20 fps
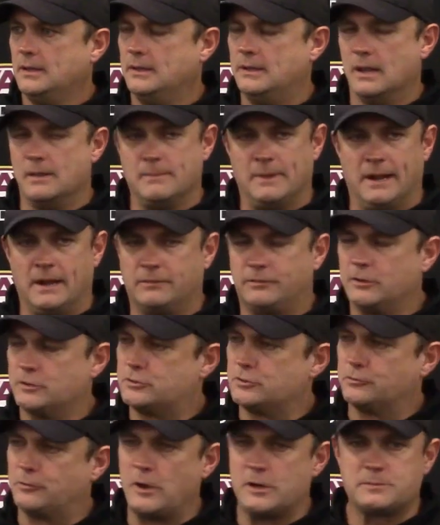Doesn't matter if you're a
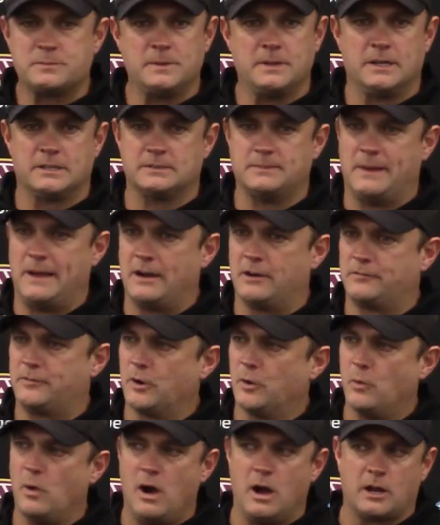true freshman. Doesn't matter if
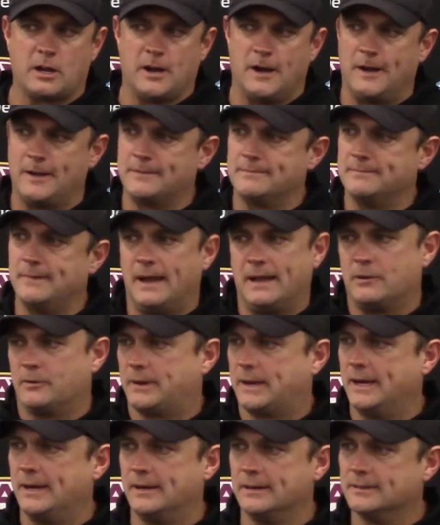you're a walk-on. I
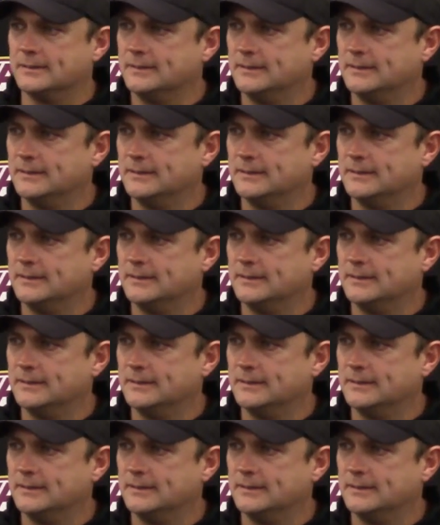don't care.